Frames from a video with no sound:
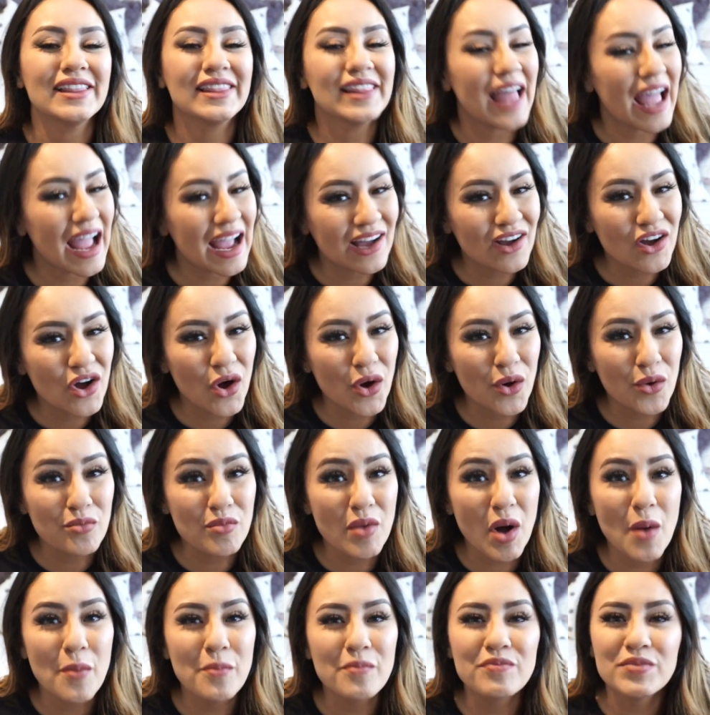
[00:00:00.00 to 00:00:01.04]

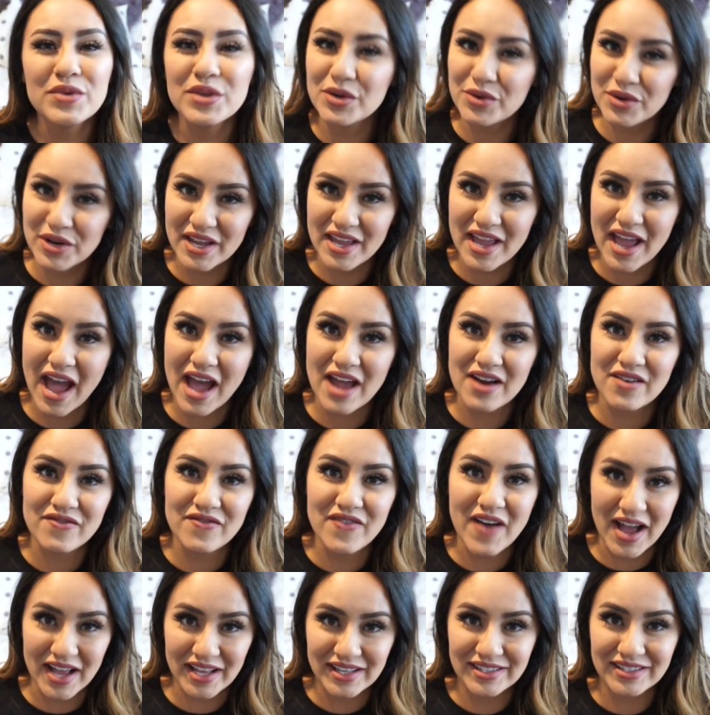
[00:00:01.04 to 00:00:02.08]
Lancôme beauty
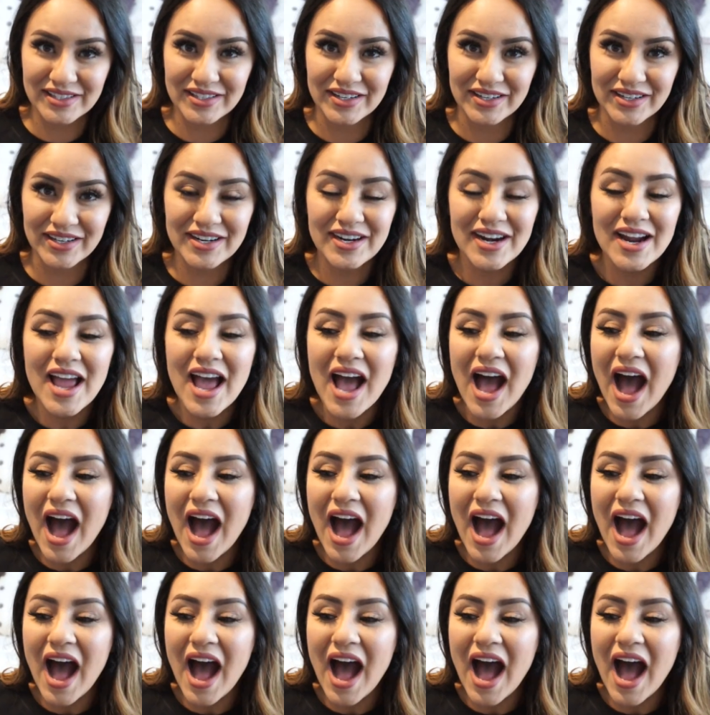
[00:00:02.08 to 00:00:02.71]
advisor.